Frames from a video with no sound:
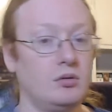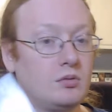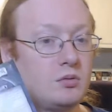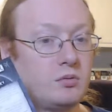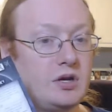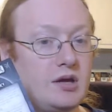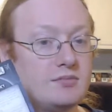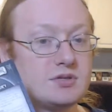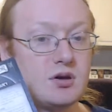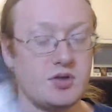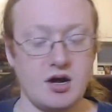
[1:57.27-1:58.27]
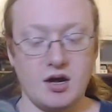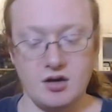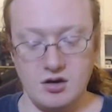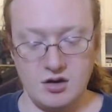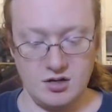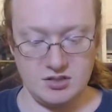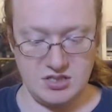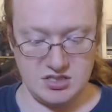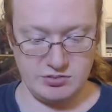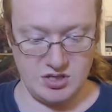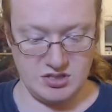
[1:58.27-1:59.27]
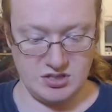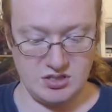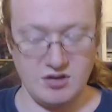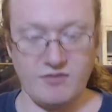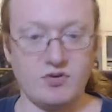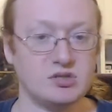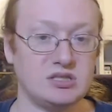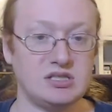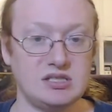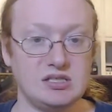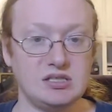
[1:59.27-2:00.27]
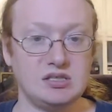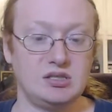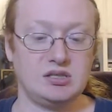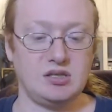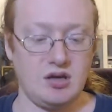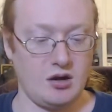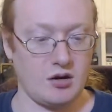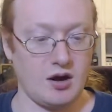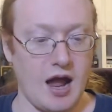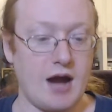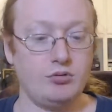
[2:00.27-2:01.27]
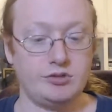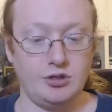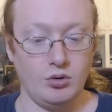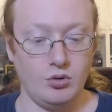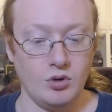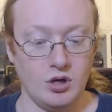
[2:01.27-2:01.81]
renames all the icons, explains the differences, or how to